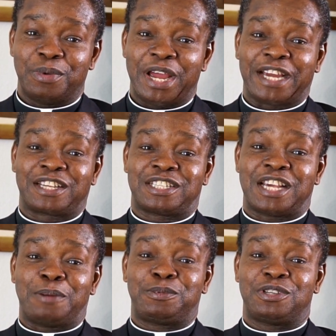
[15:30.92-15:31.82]

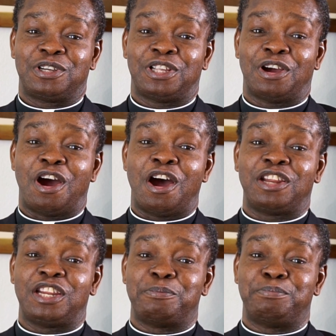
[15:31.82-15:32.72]
except the
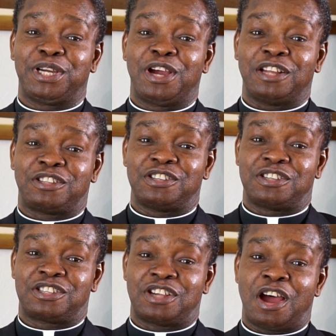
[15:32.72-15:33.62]
only begotten
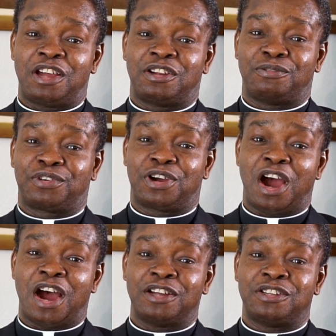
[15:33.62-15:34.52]
Son of
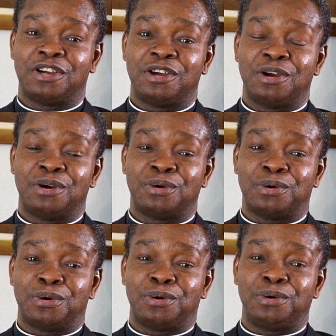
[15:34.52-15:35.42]
God,
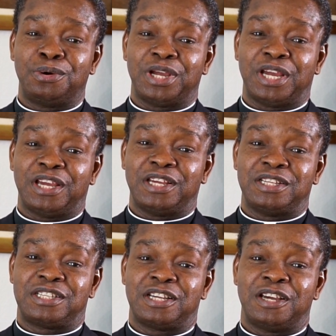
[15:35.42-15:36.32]
who
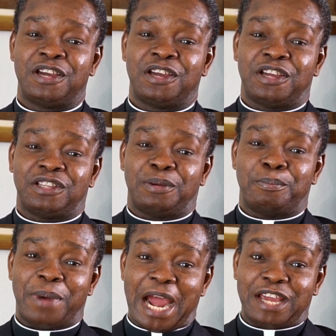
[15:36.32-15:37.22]
is in the
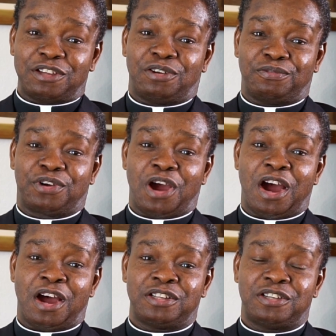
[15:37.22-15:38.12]
mind of
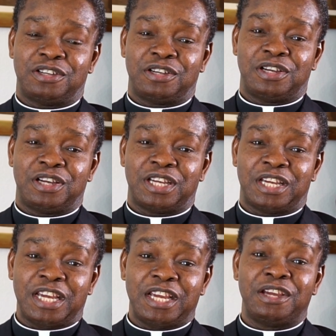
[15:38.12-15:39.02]
God.
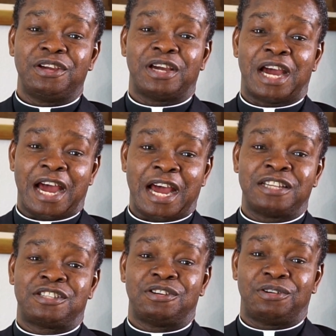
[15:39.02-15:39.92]
He
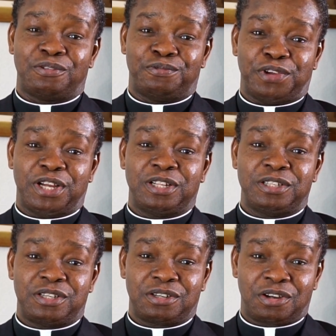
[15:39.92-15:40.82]
has
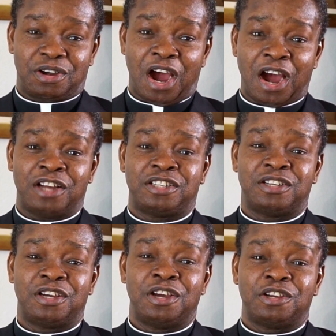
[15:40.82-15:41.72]
revealed God.
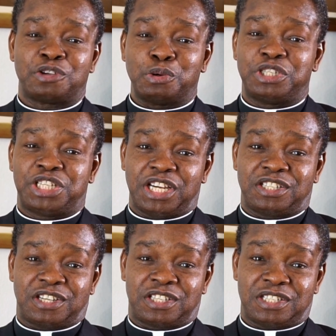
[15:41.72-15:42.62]
So
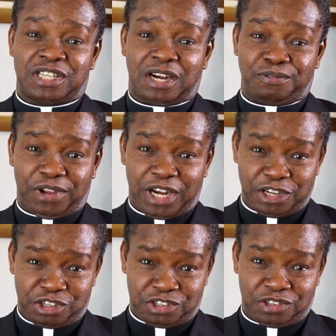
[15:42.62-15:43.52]
Jesus is the
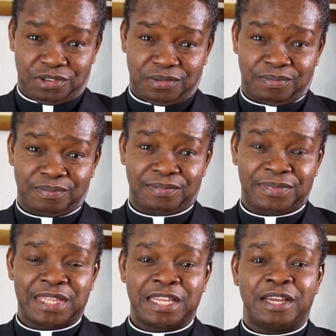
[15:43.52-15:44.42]
revelation.
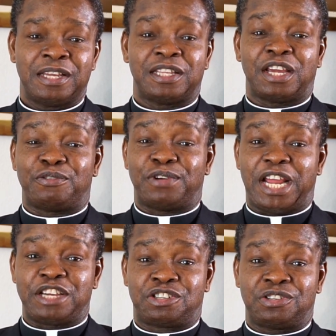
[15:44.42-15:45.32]
The
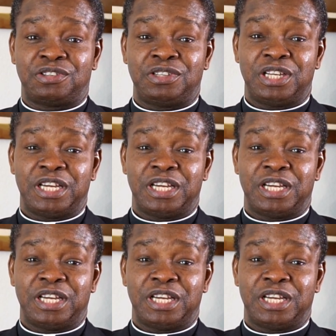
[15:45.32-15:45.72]
revelation